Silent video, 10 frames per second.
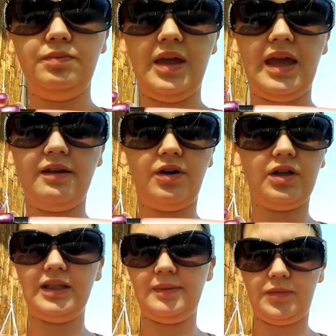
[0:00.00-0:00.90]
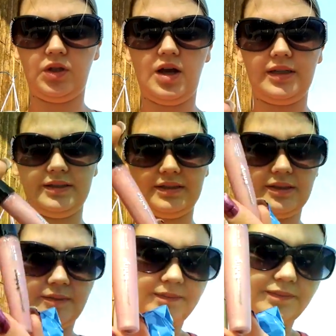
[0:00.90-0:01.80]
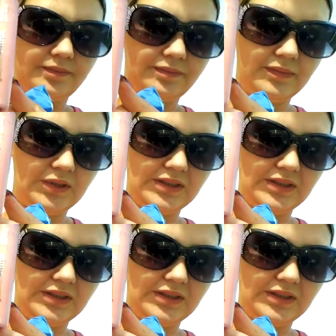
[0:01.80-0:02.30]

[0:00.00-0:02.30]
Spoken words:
Avon Lip Gloss. It's